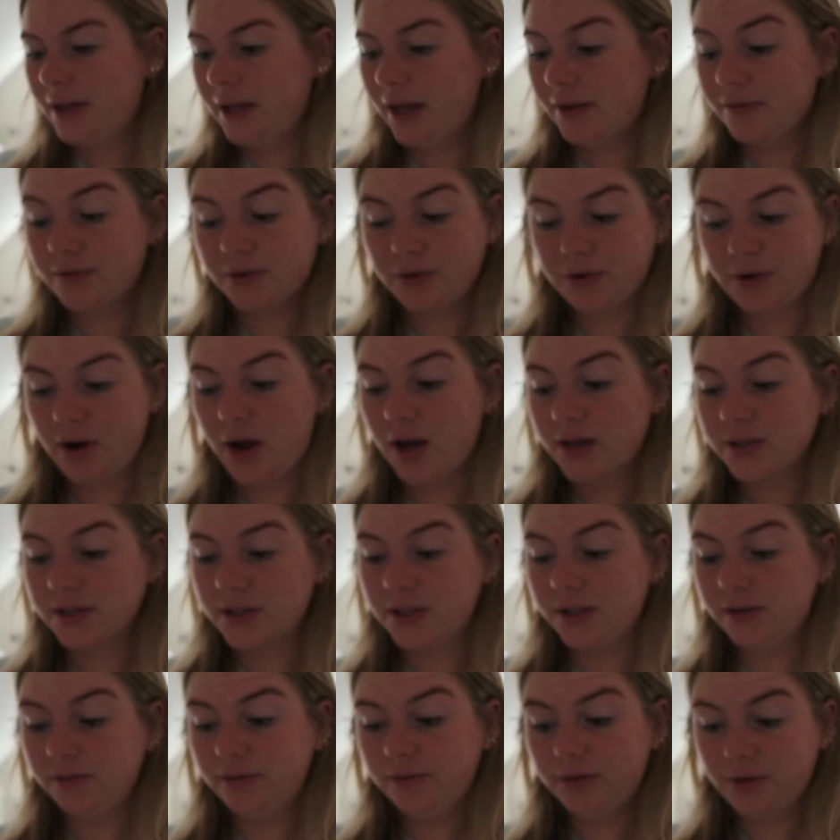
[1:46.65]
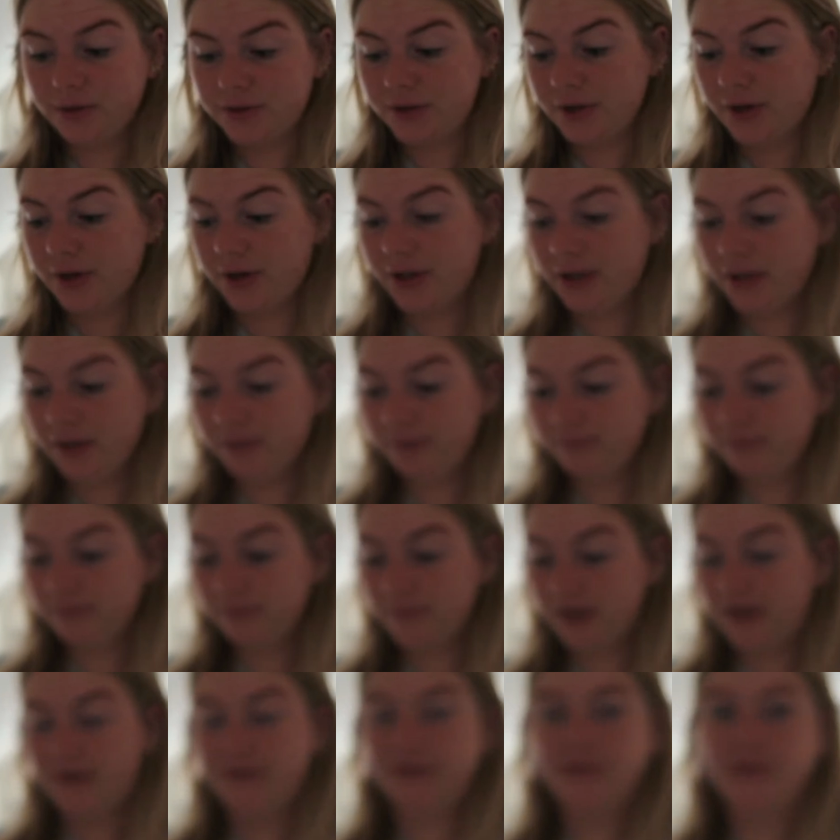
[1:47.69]
I have to go to Costco go to Target
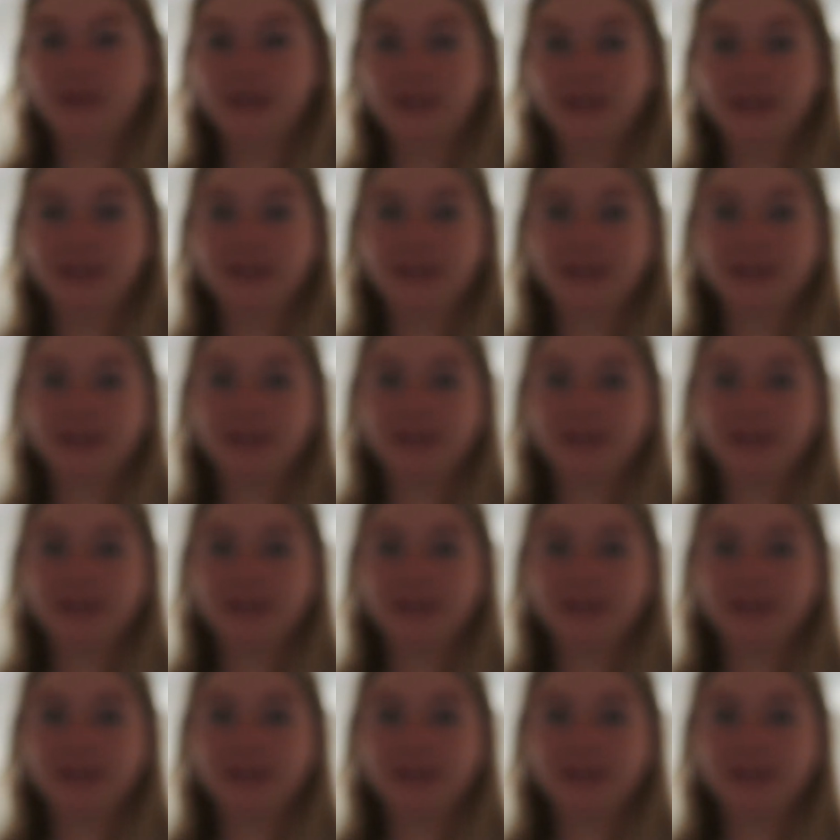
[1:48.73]
I have to